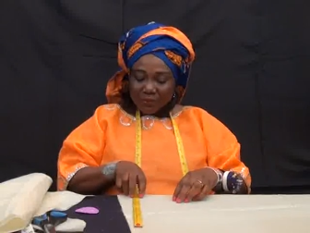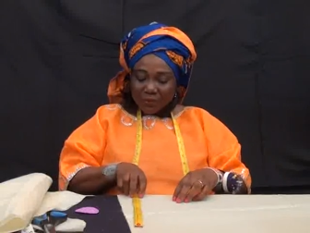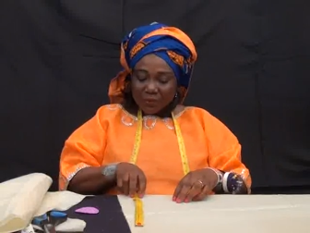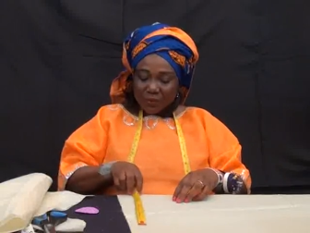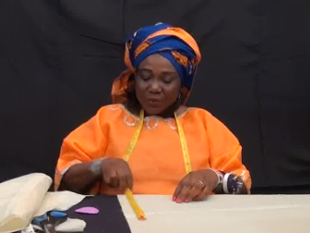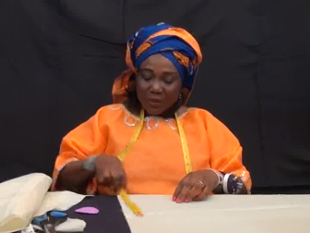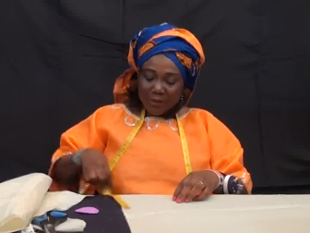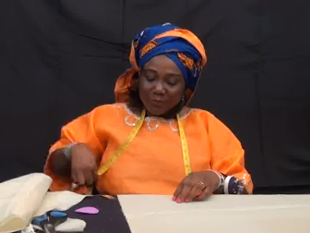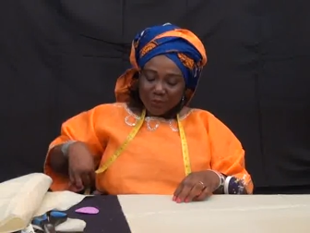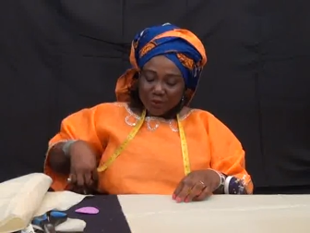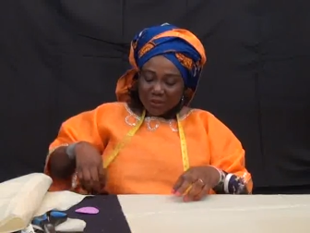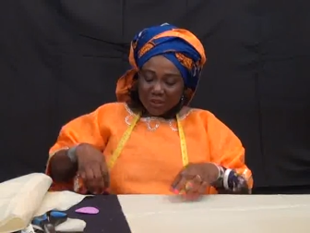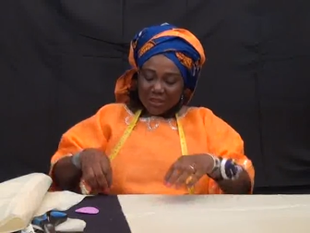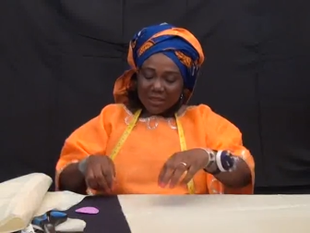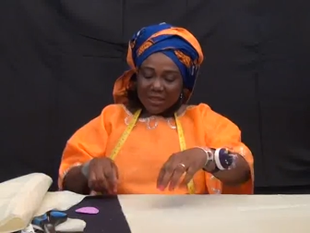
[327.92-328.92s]
So I'm
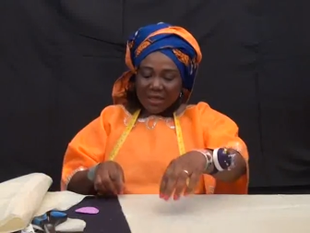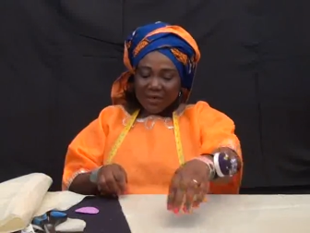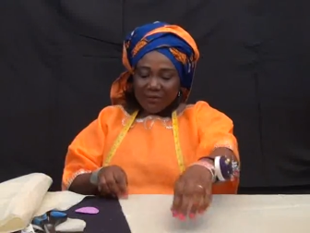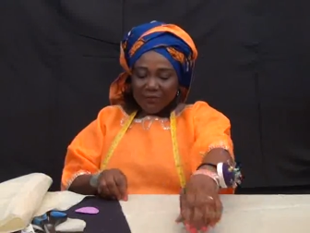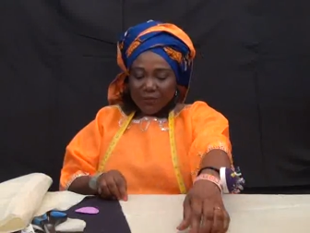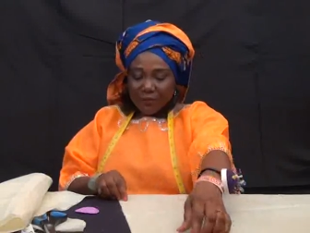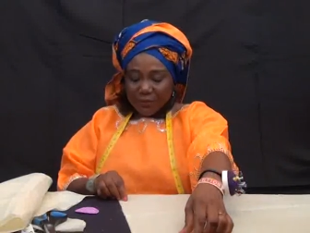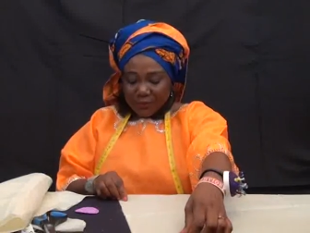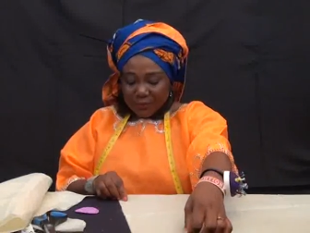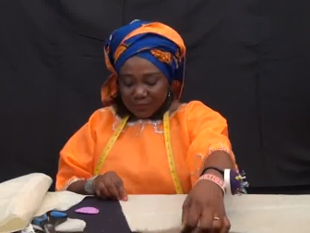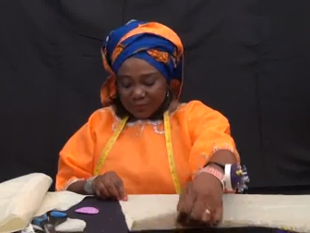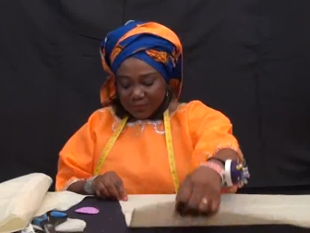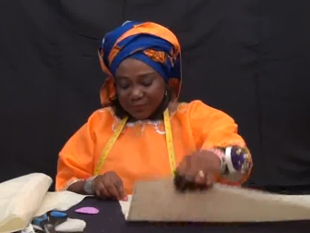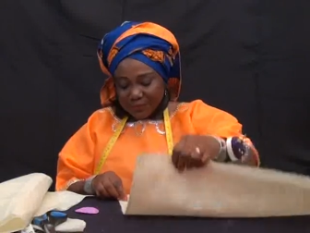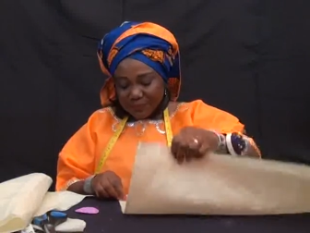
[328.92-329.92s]
using 11.
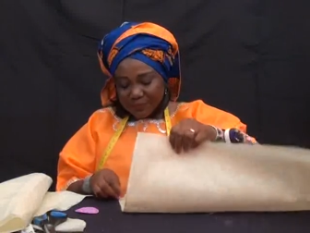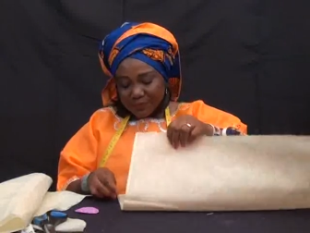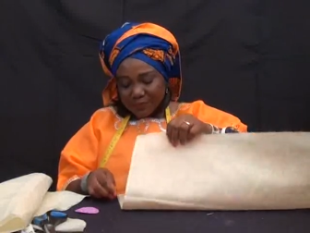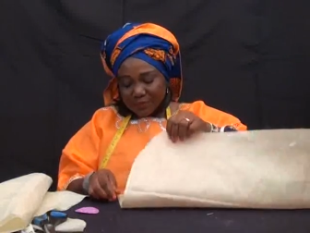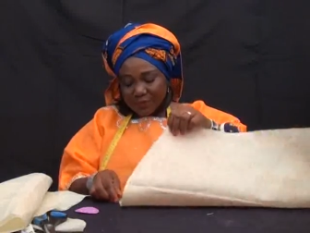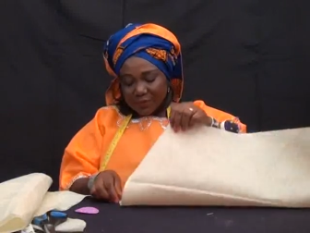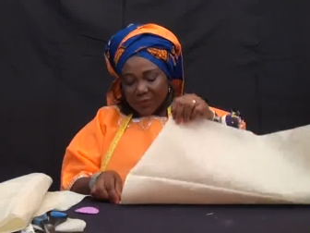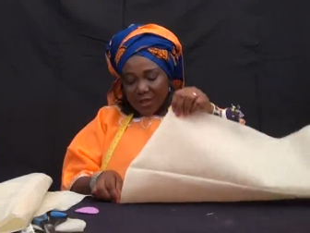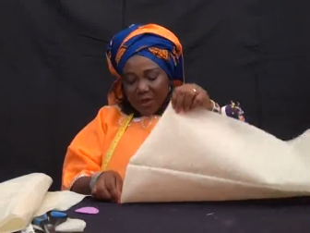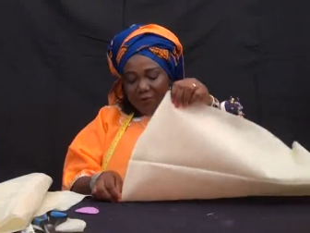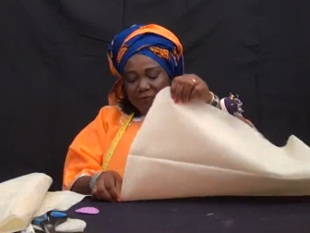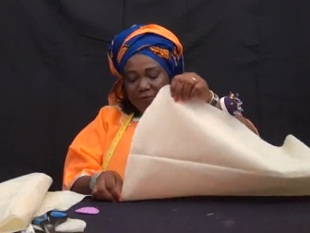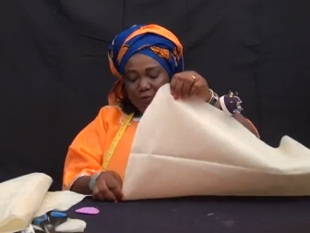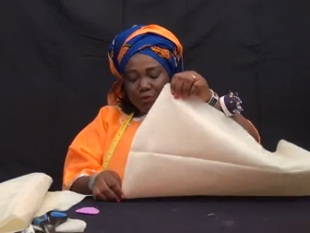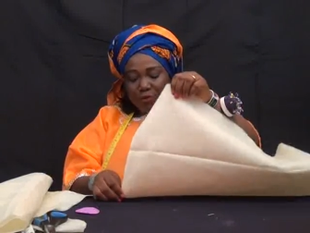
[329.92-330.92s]
I'll
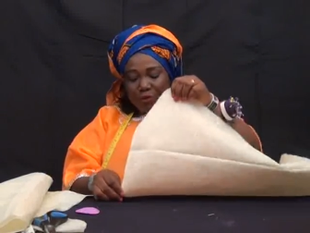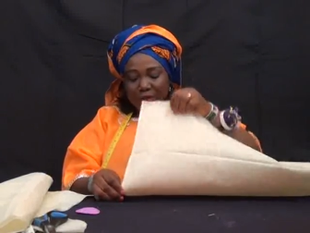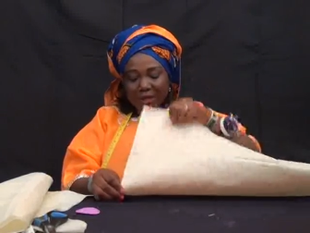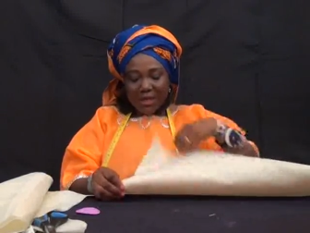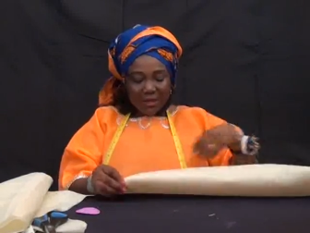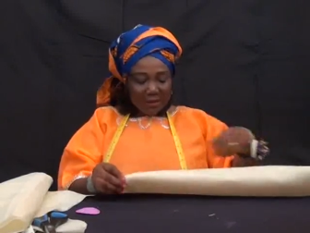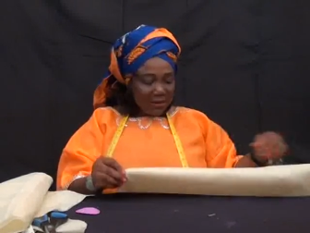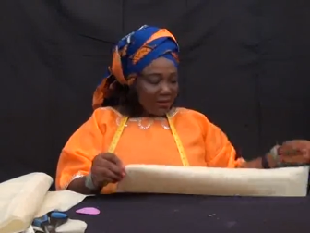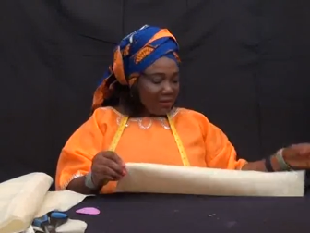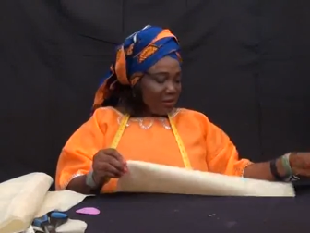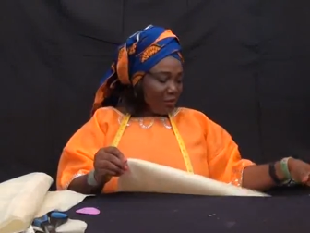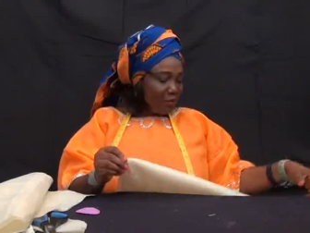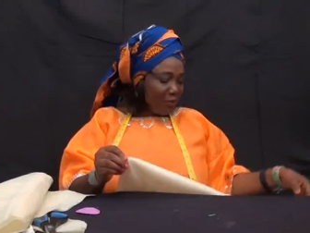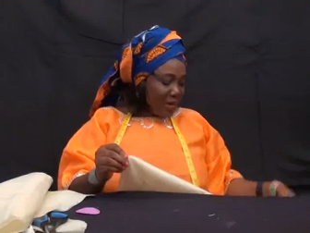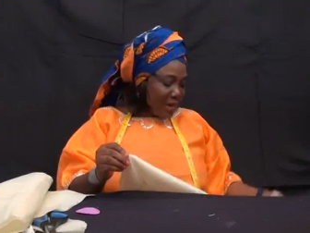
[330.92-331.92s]
fold on that
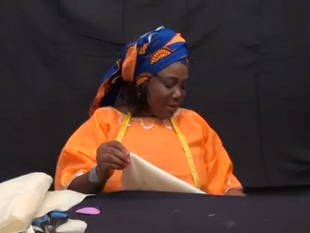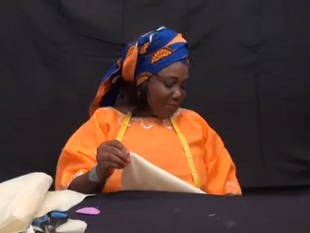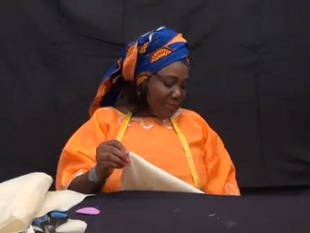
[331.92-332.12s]
where I